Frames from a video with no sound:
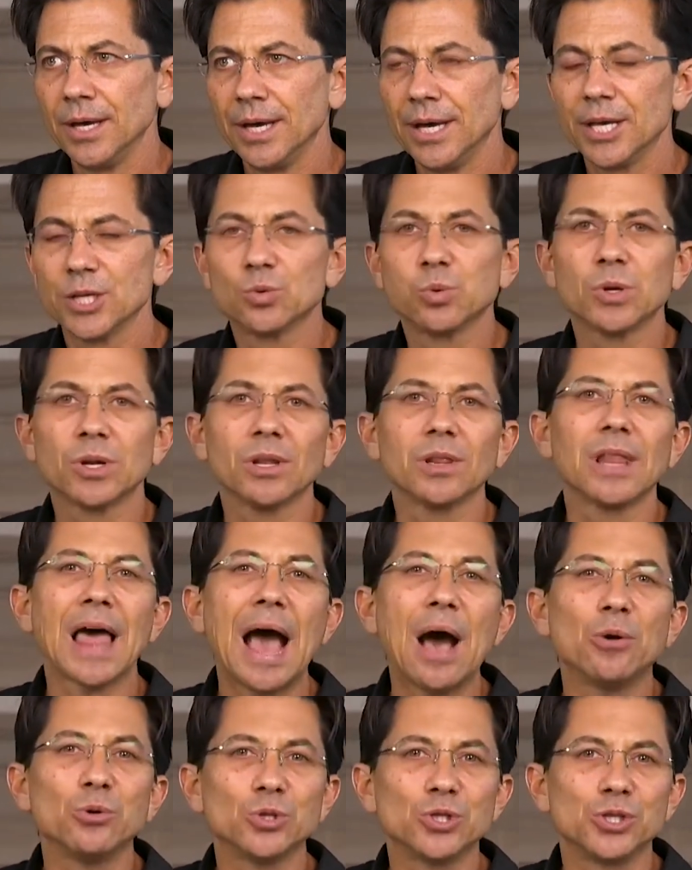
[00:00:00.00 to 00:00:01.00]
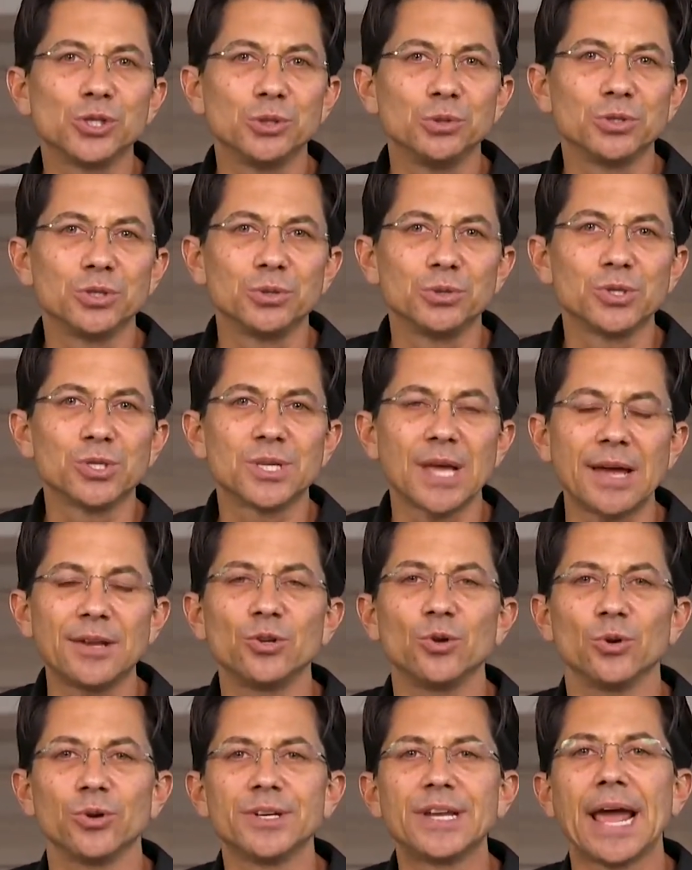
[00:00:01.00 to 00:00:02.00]
is what allows you to set
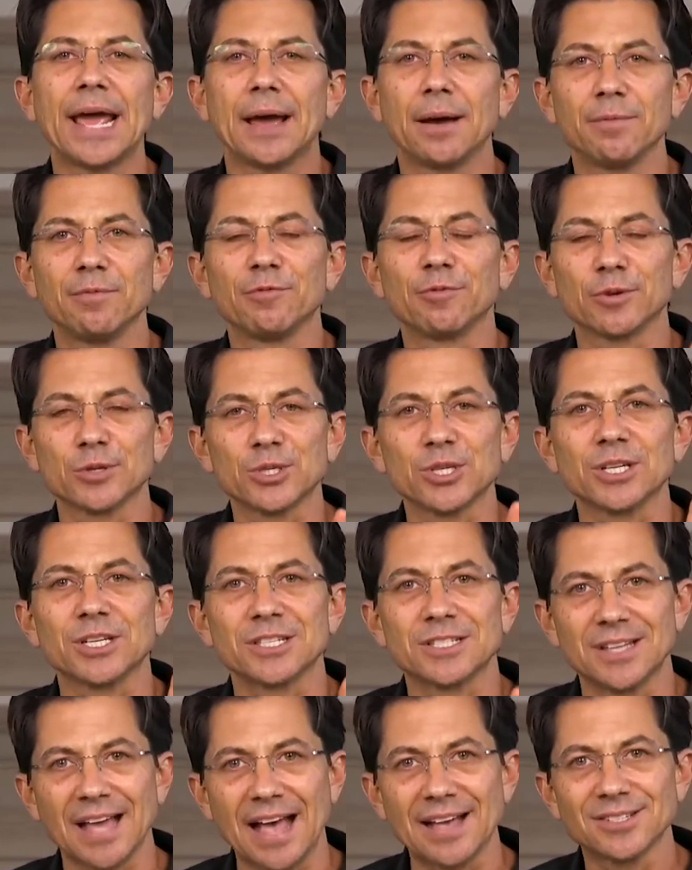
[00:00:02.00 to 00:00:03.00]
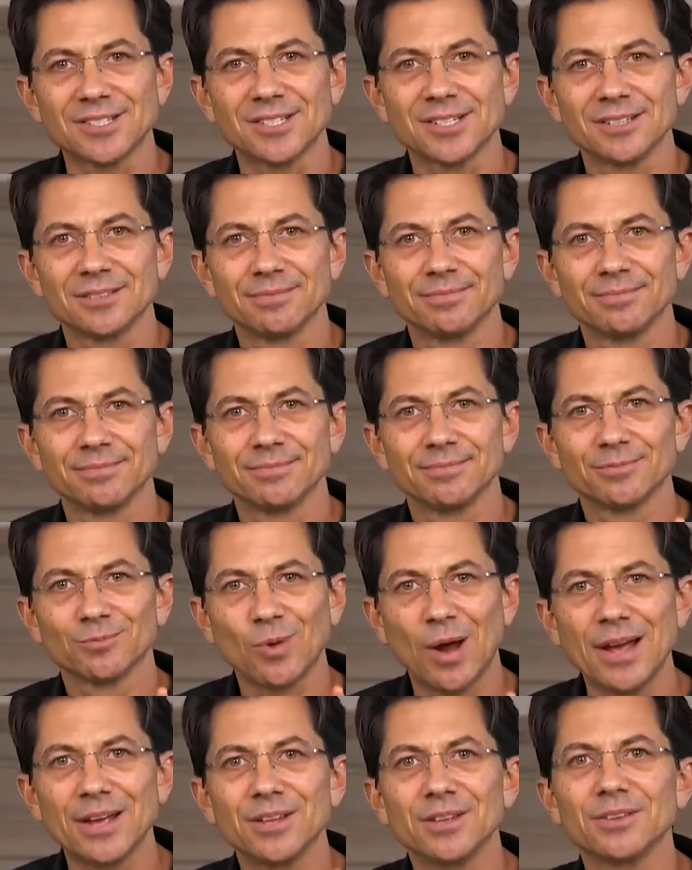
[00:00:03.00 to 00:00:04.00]
your day up for success,
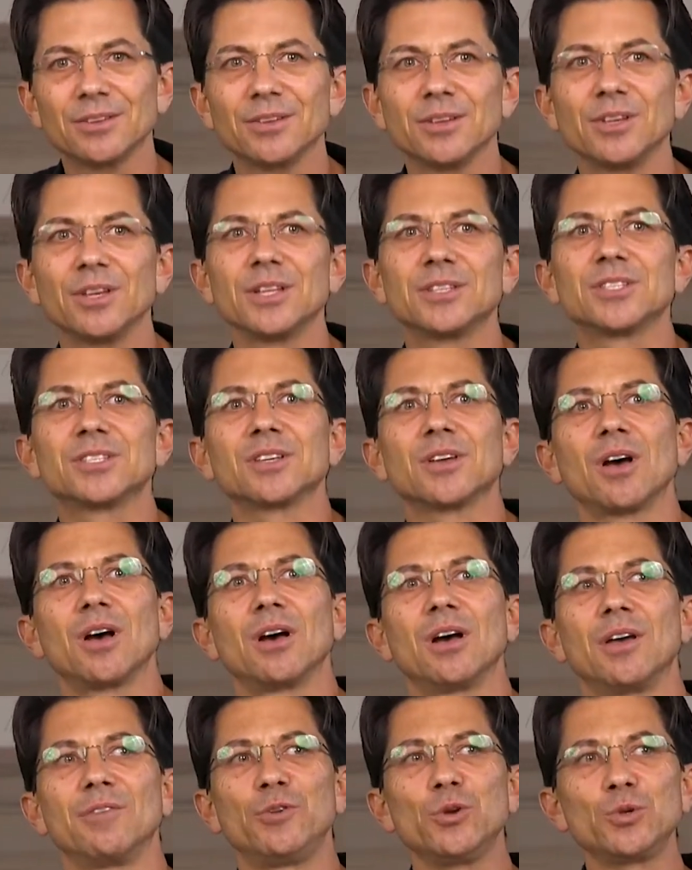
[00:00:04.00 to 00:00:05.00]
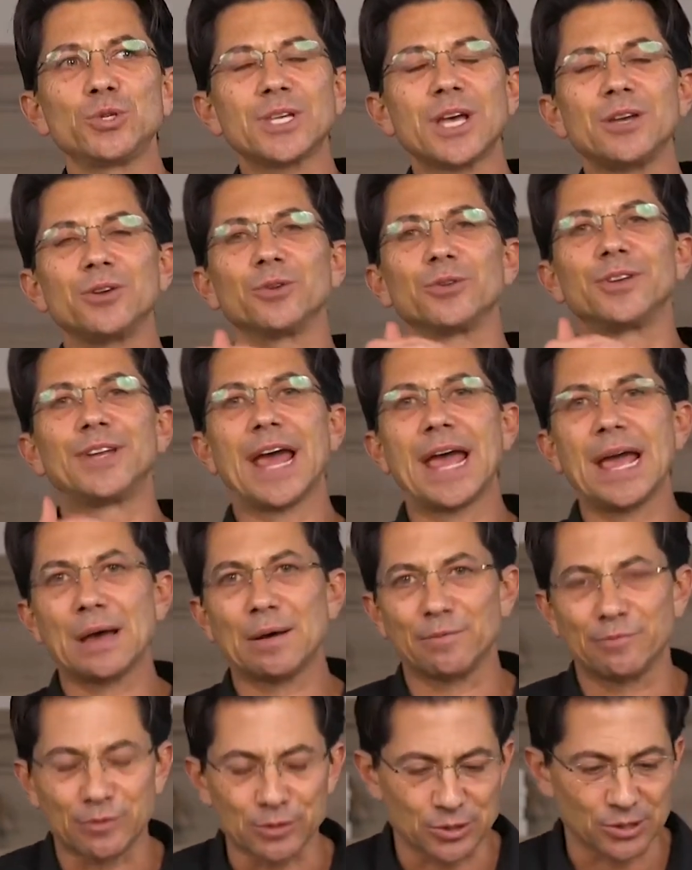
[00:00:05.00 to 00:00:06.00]
right? If you set your day
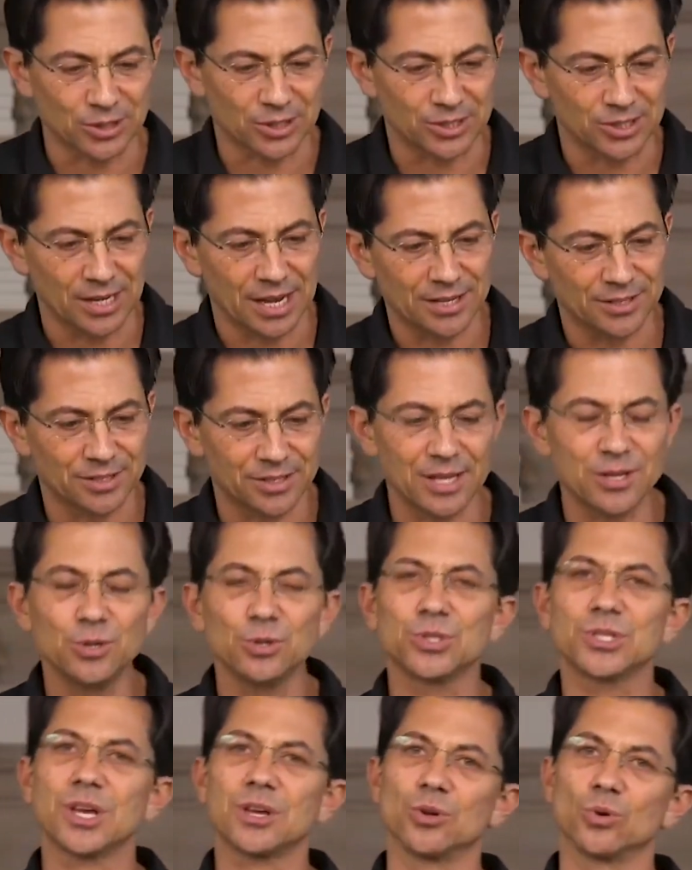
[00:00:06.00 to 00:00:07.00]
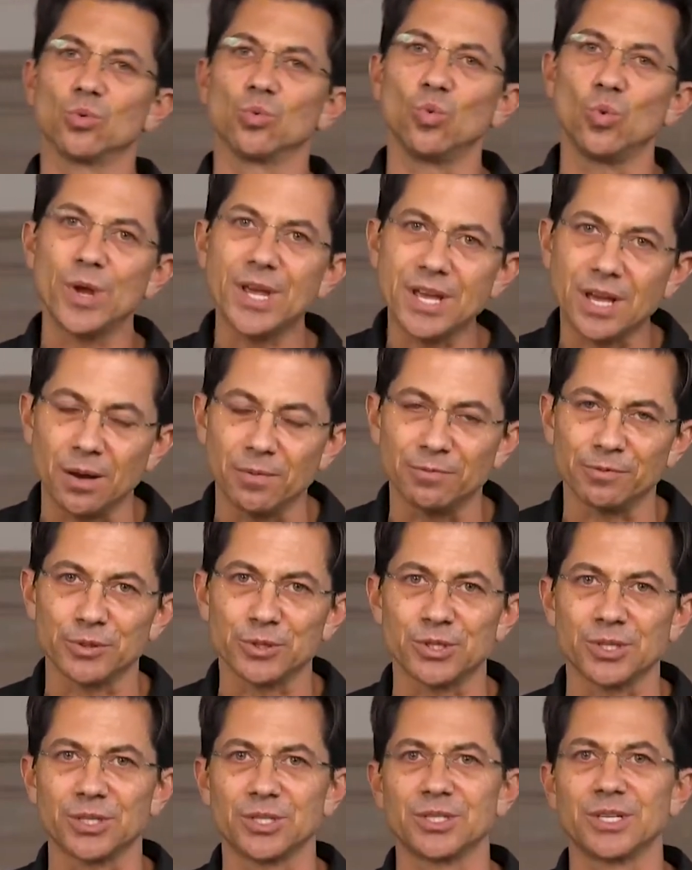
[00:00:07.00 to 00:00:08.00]
up for success, then you set your week up for
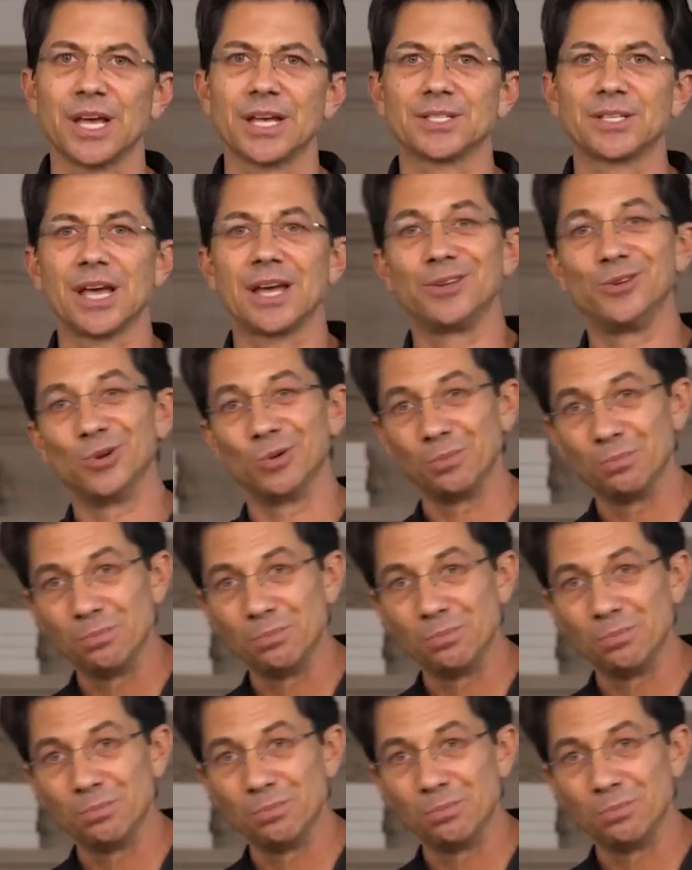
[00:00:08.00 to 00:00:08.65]
success, and your